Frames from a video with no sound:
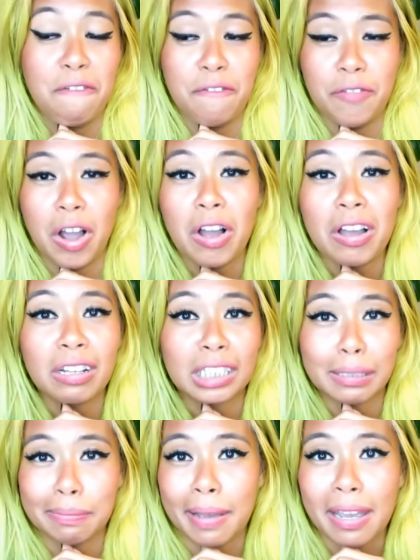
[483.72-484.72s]

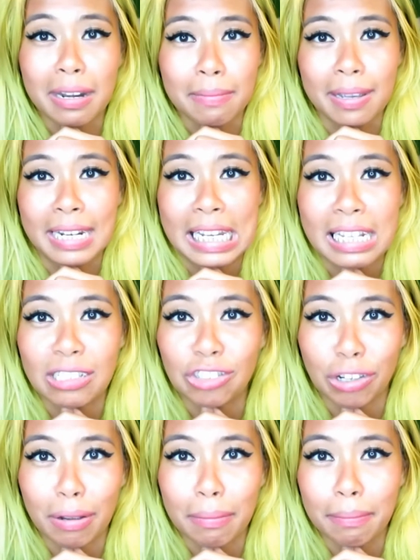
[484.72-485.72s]
fast Spider-Man can
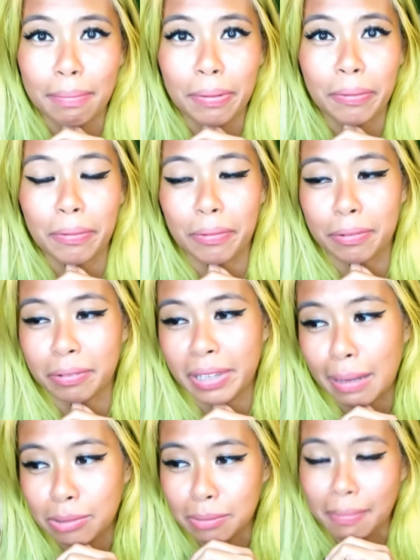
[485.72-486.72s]
jump or
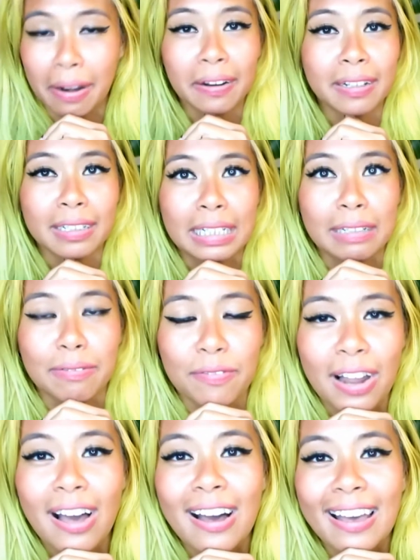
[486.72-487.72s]
Captain America can
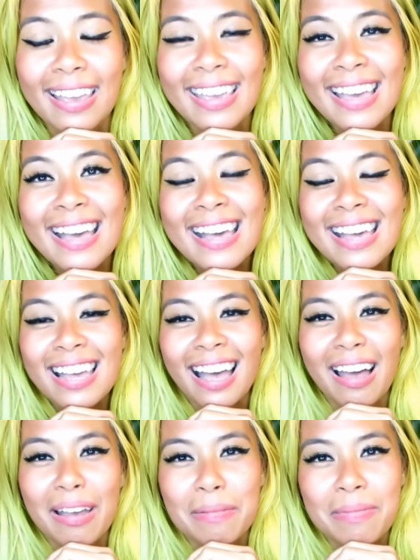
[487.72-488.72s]
fly.
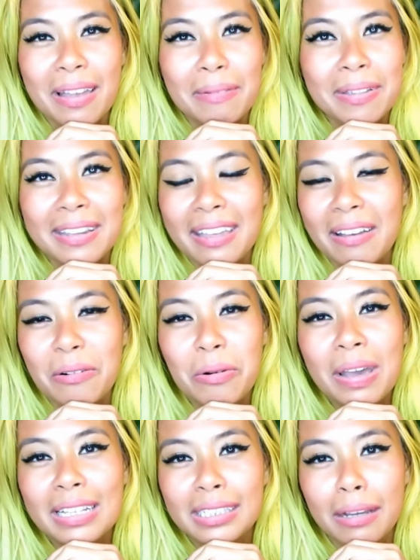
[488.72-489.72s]
I mean, they
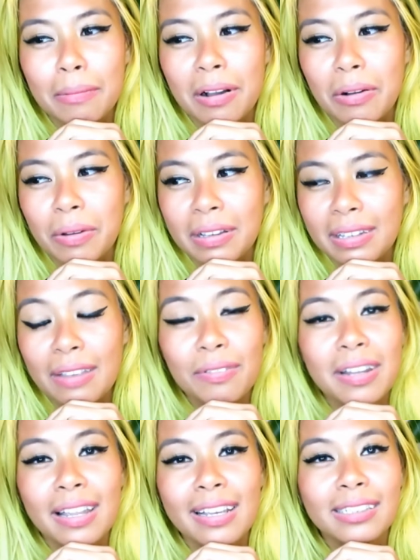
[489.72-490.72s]
always come up with,
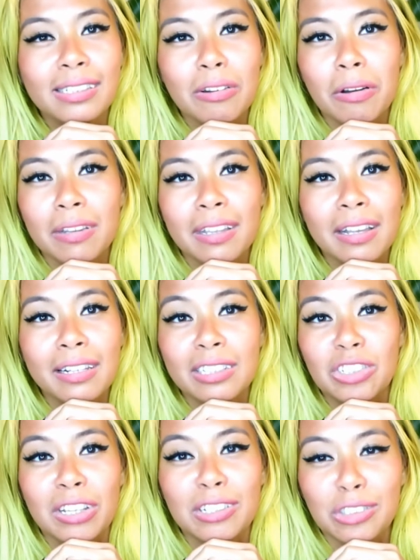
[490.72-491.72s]
even it's not their
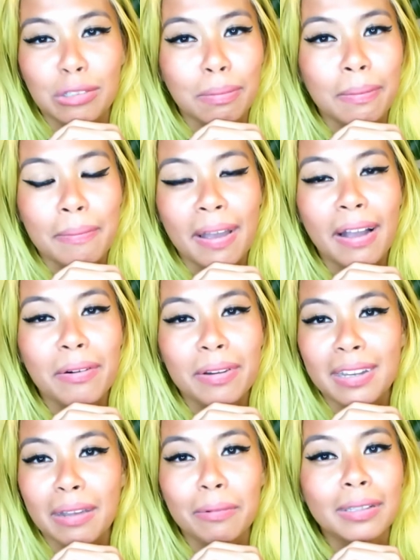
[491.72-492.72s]
legit
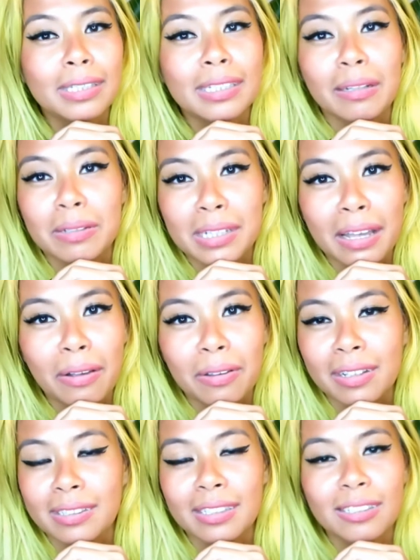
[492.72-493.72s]
superpower, they would still tell you,
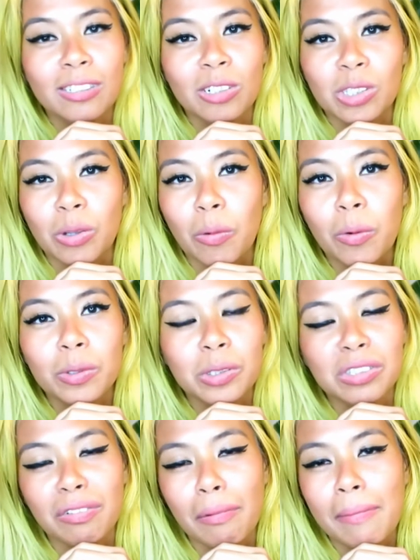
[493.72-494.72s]
because it's just all
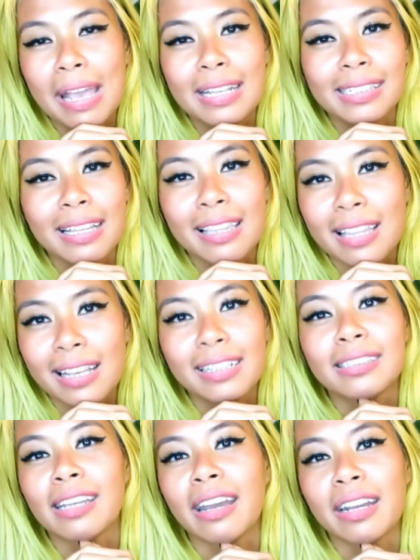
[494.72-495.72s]
sorts of amazing
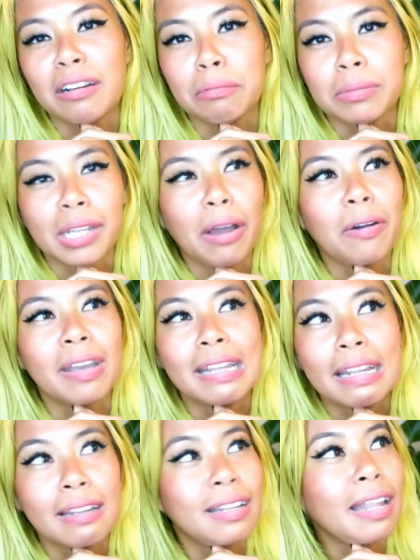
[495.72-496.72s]
things that comes out
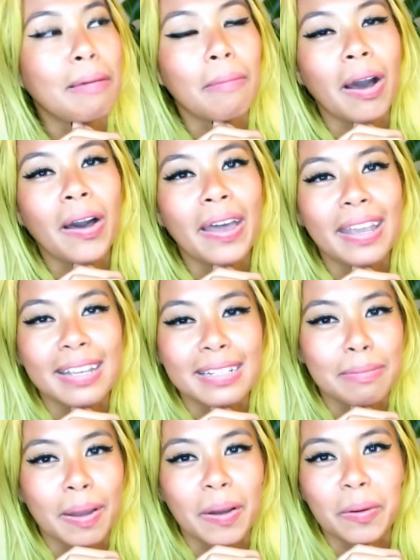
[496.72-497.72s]
in their
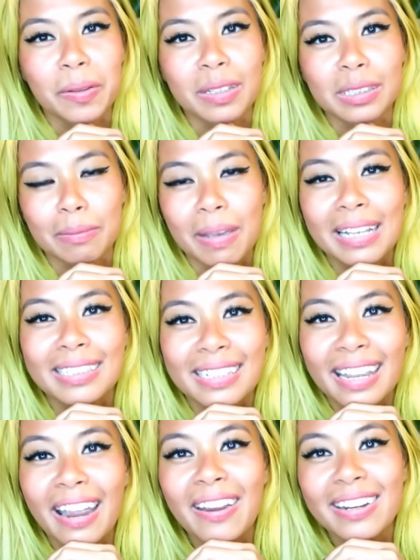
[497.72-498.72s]
mind about all these
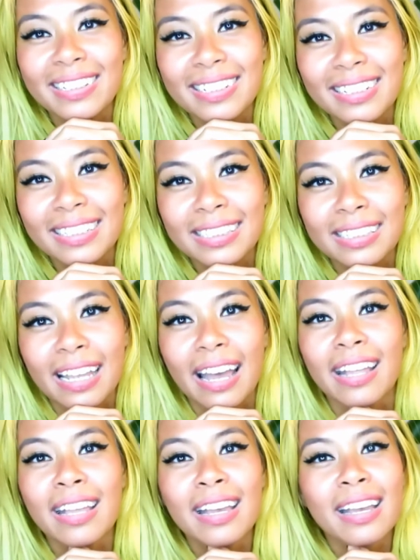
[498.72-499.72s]
amazing characters
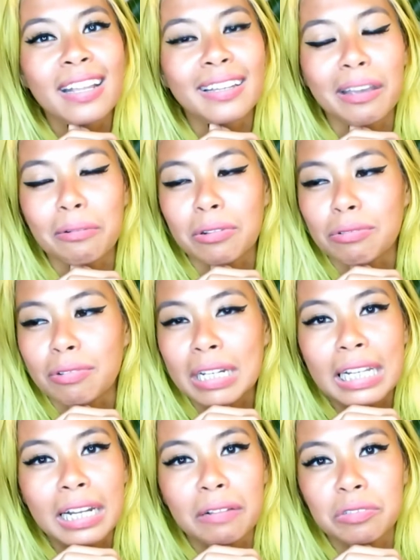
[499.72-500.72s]
that they would
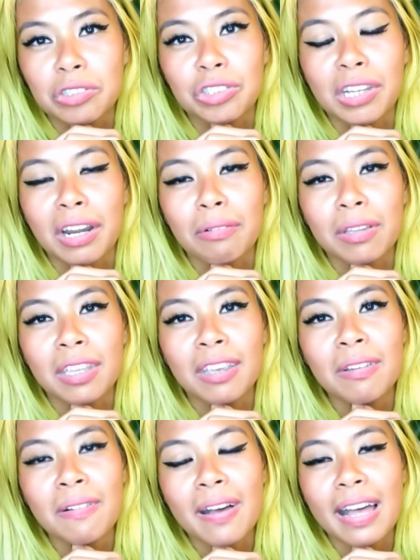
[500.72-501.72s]
really love to share with
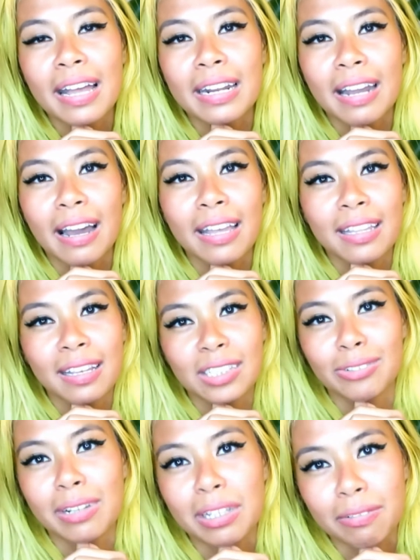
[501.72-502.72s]
you. And I think
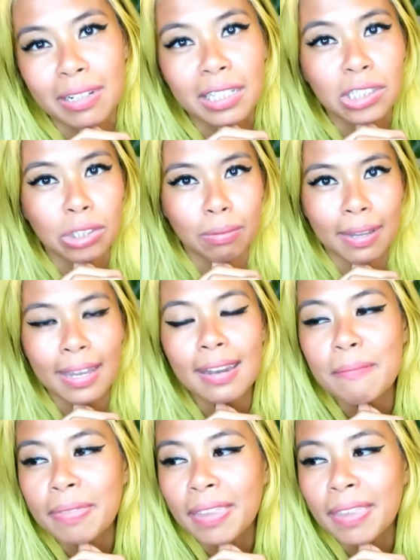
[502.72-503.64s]
it's really sweet.